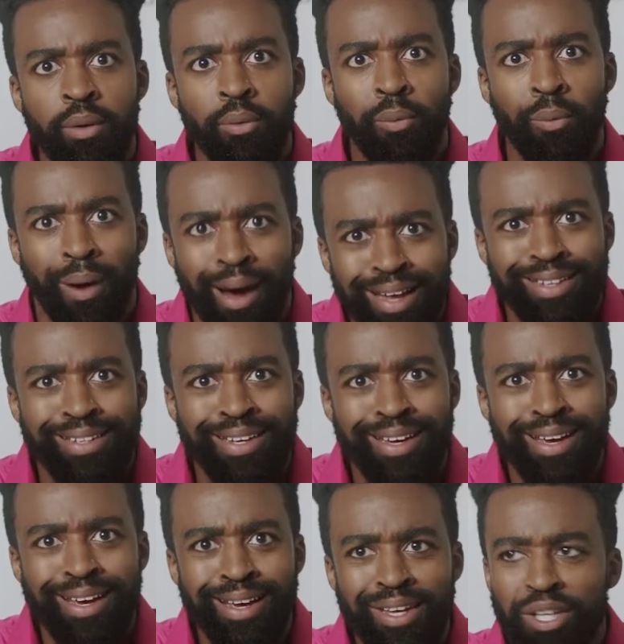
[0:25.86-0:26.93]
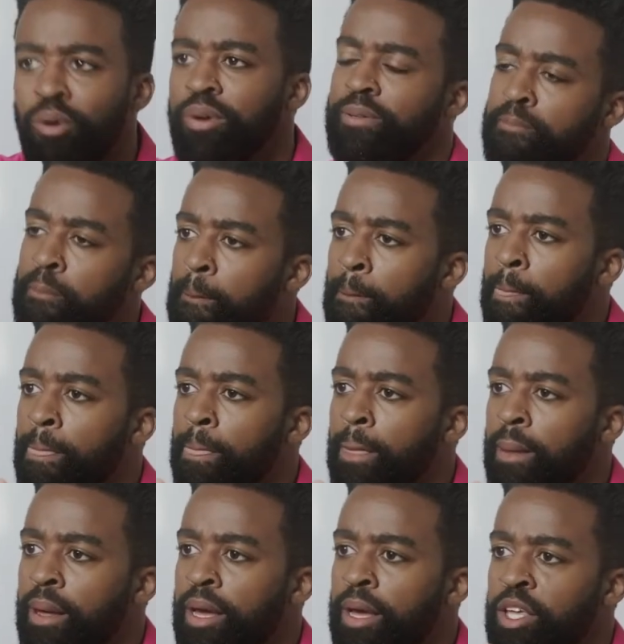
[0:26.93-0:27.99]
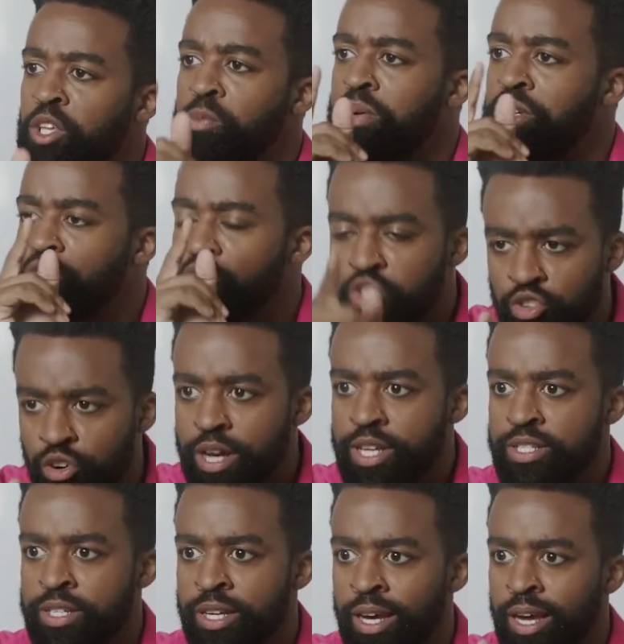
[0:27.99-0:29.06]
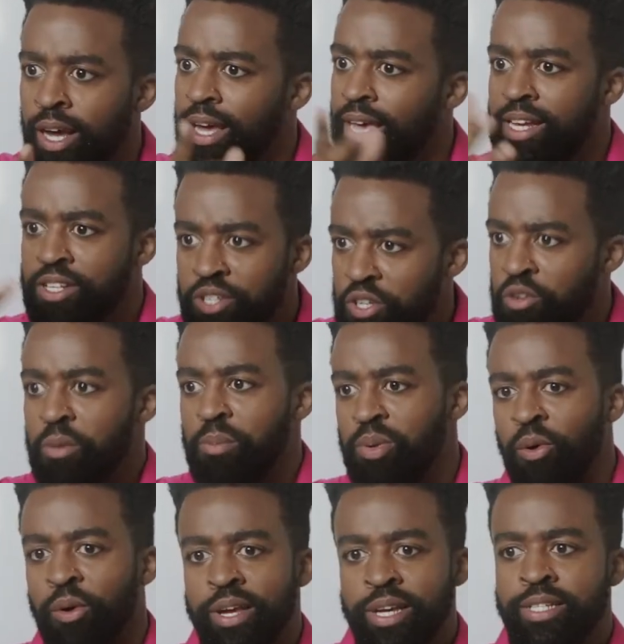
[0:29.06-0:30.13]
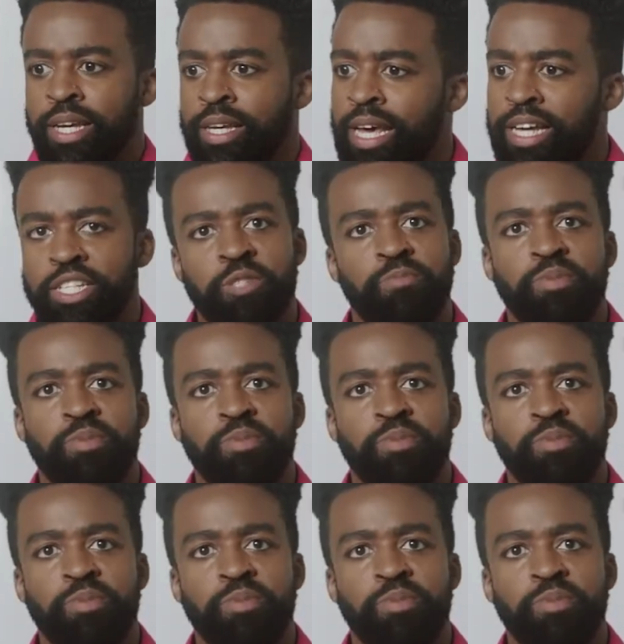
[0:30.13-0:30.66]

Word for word: What? You know, you put your trust into your employees and they just